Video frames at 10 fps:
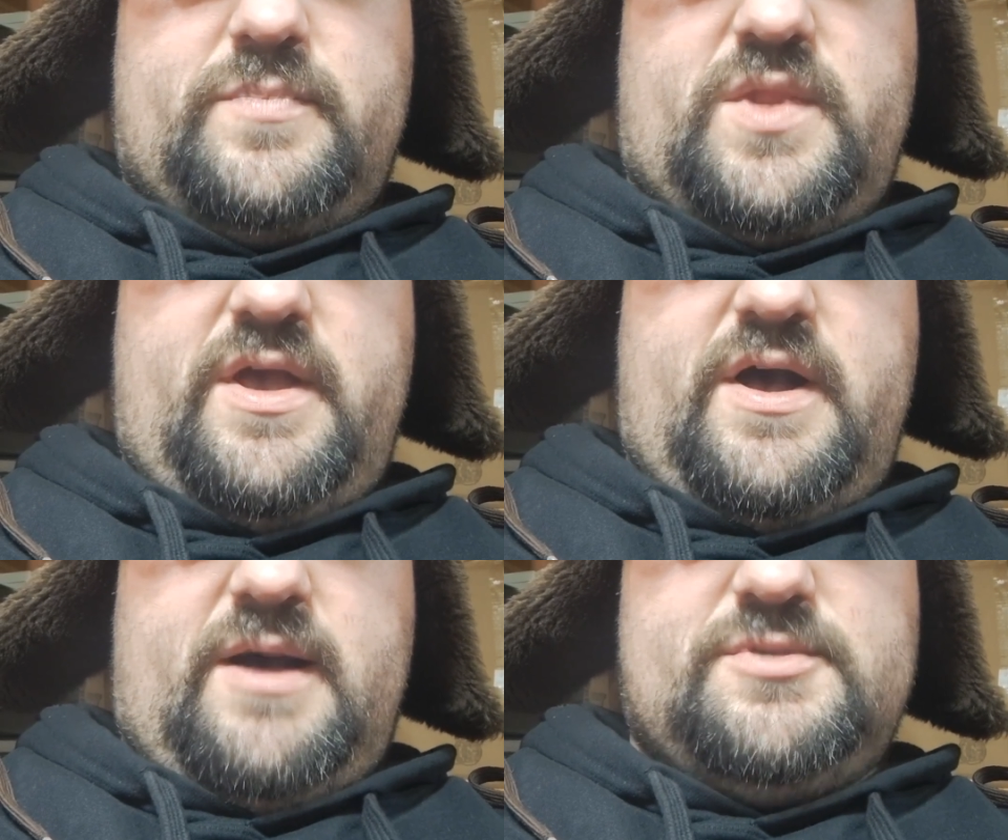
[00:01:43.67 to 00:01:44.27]

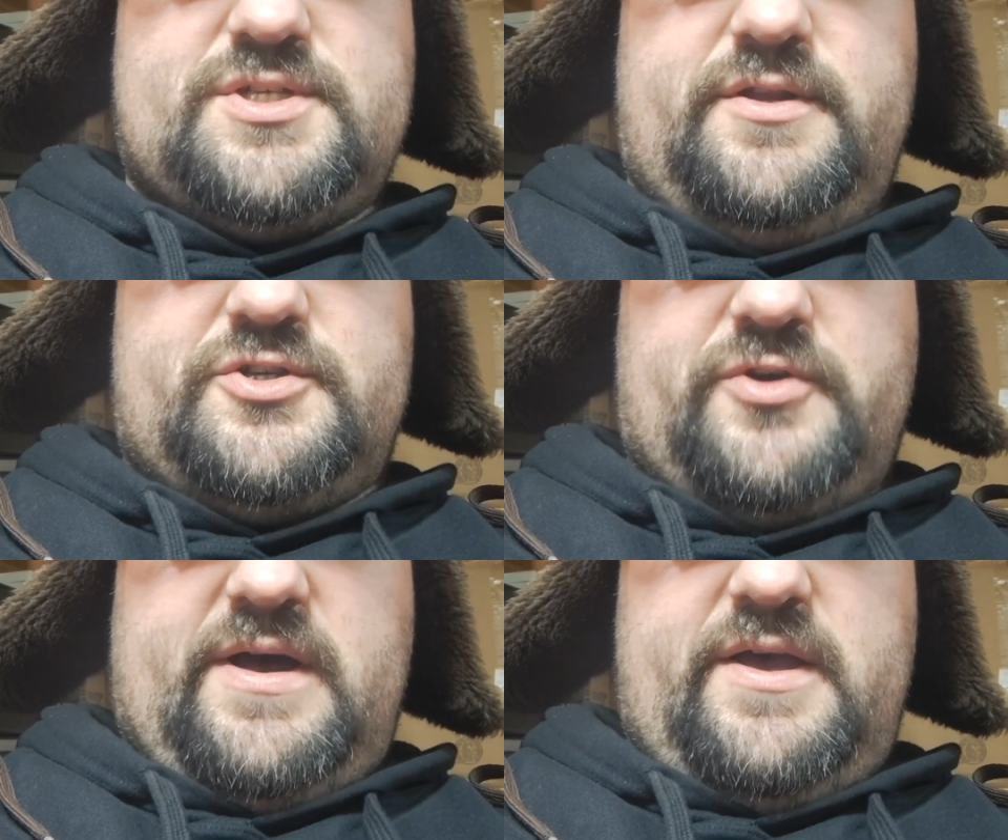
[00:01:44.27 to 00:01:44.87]
yeah, I'm just gonna
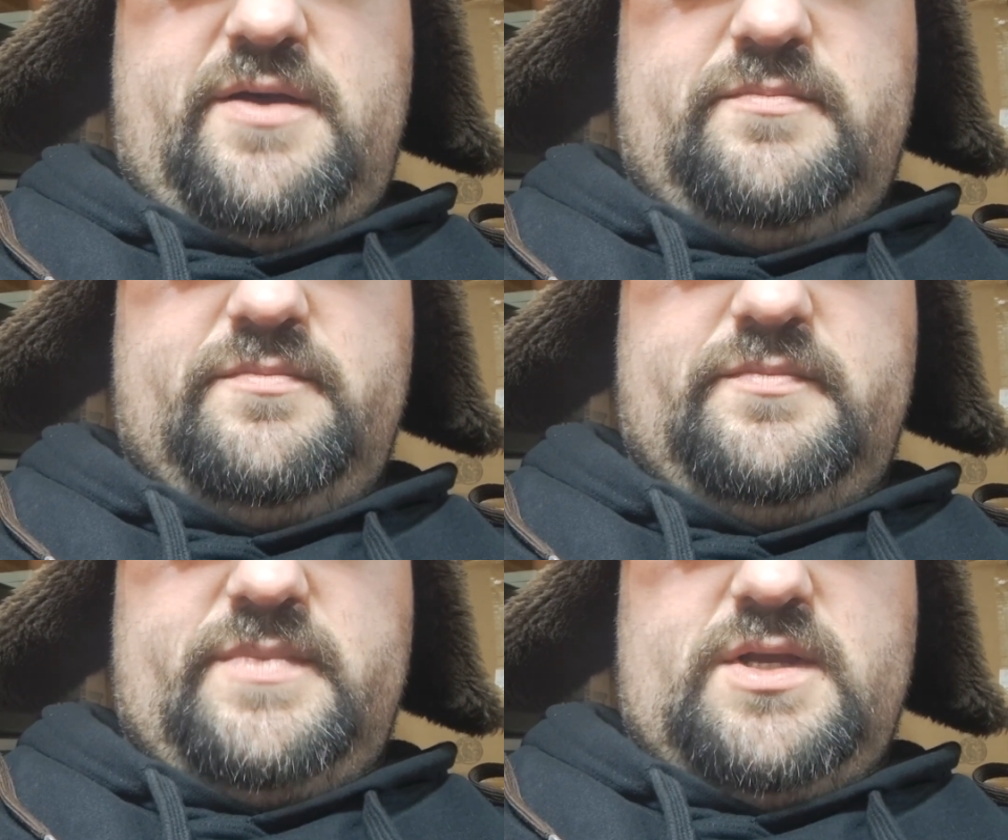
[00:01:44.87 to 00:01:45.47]
try it.
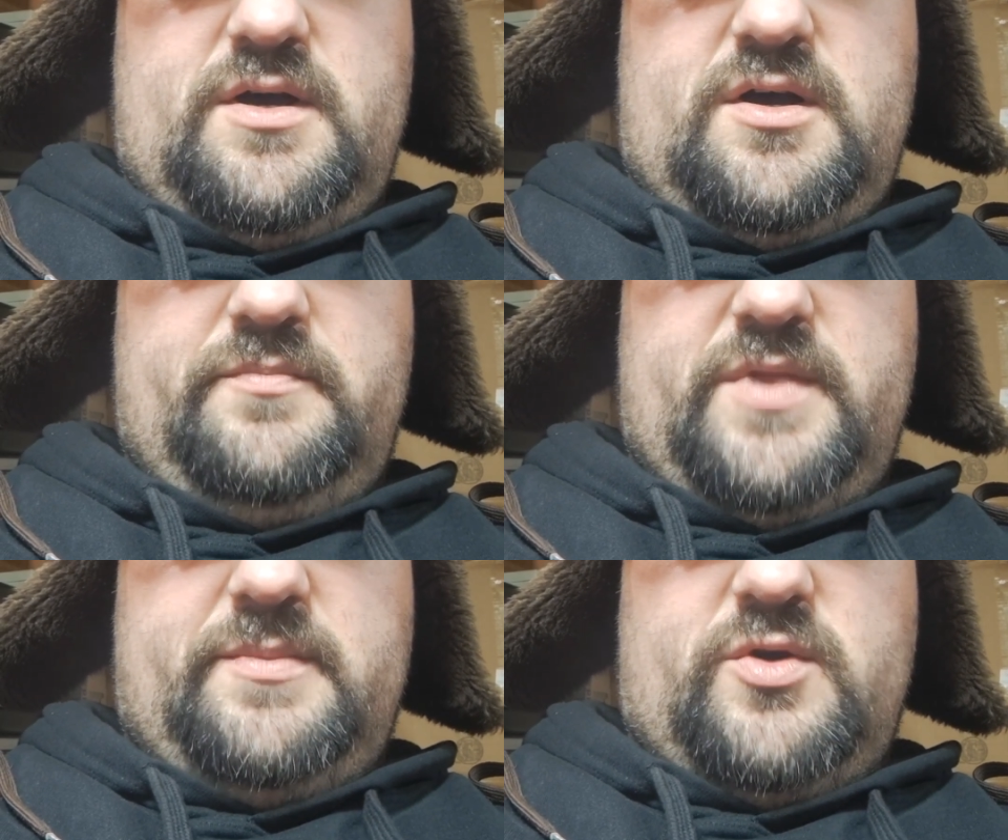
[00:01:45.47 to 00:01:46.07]

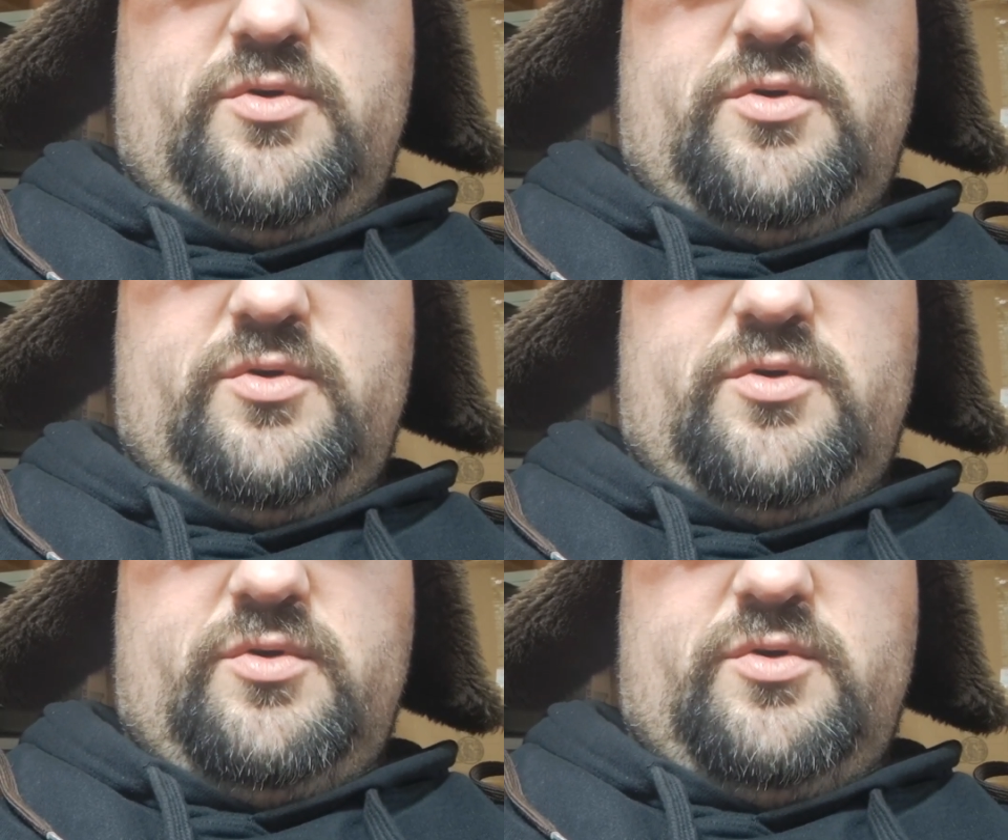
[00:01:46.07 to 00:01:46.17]
I'm gonna